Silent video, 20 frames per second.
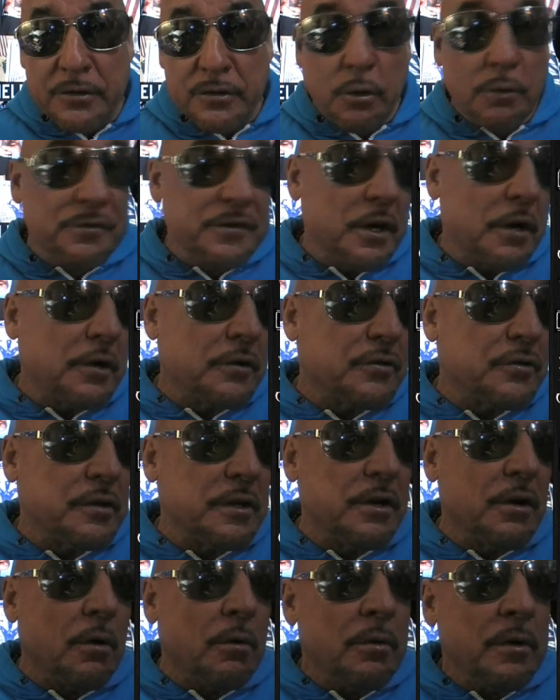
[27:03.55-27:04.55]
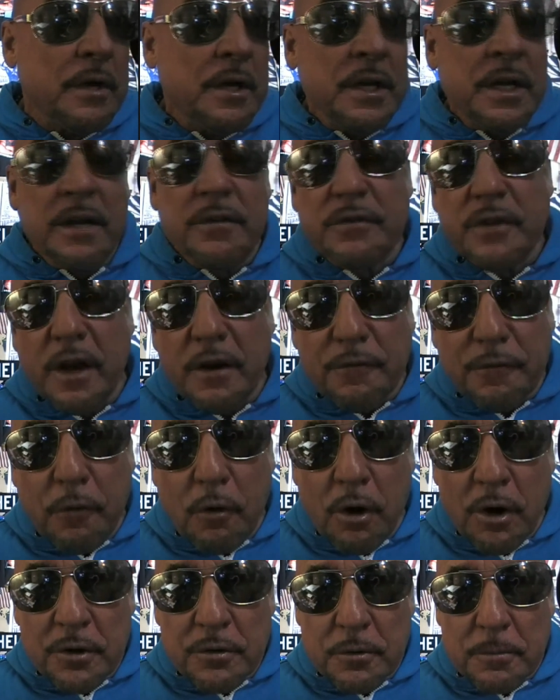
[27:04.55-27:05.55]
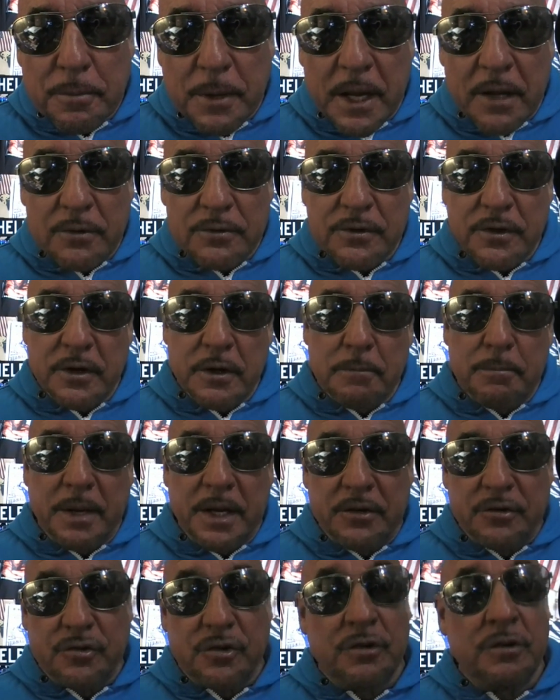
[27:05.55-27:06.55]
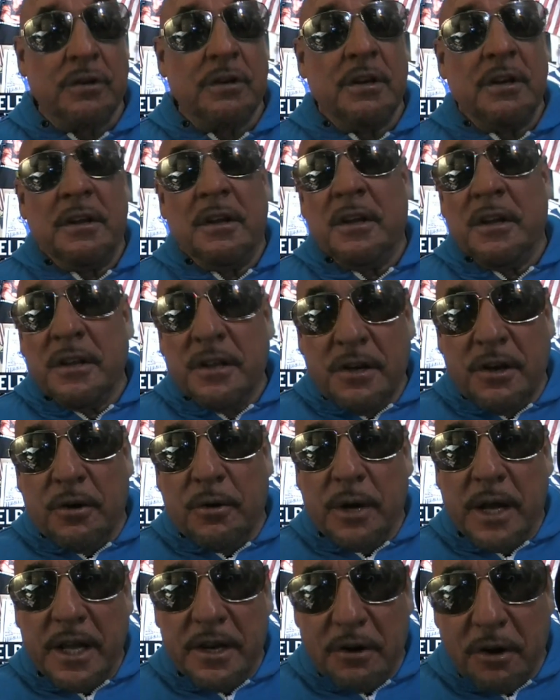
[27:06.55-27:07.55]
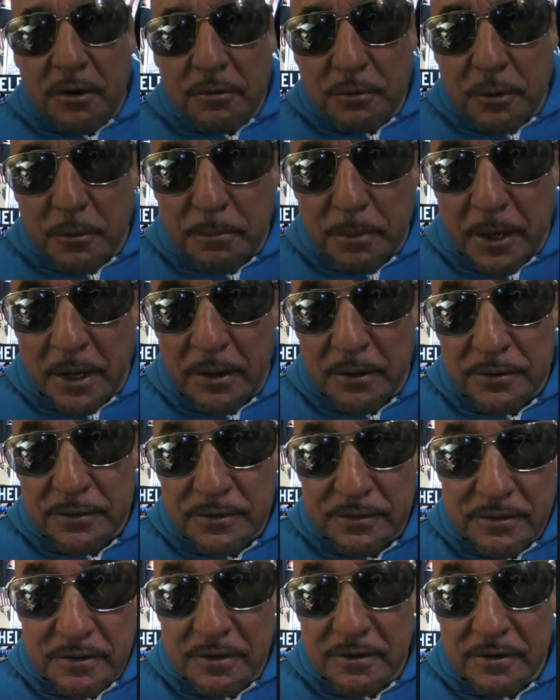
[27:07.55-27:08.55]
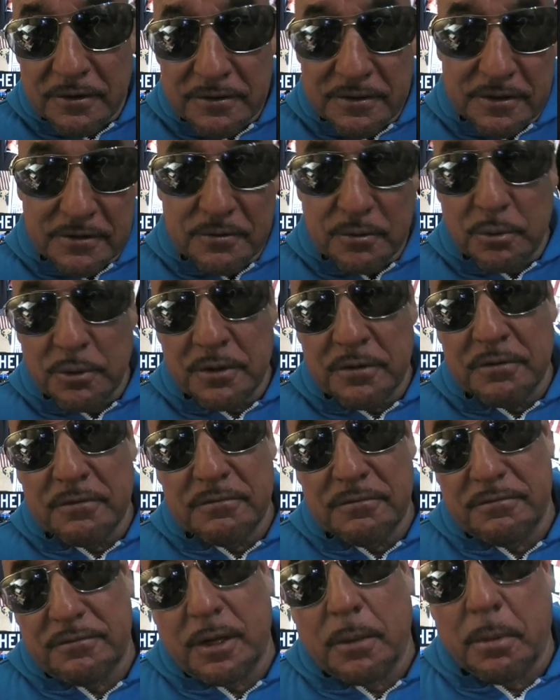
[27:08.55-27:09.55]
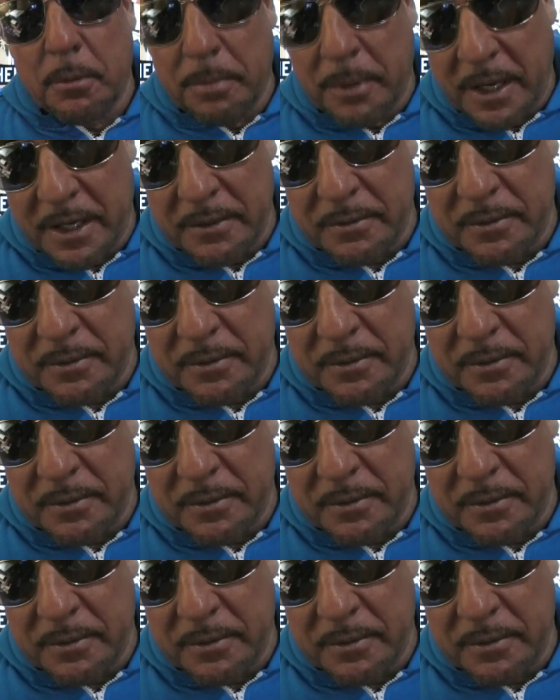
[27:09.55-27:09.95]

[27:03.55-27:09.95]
So if there's, you know, if they're 400 pounds and they're benching, you know, 800 pounds, you know, they're doing double body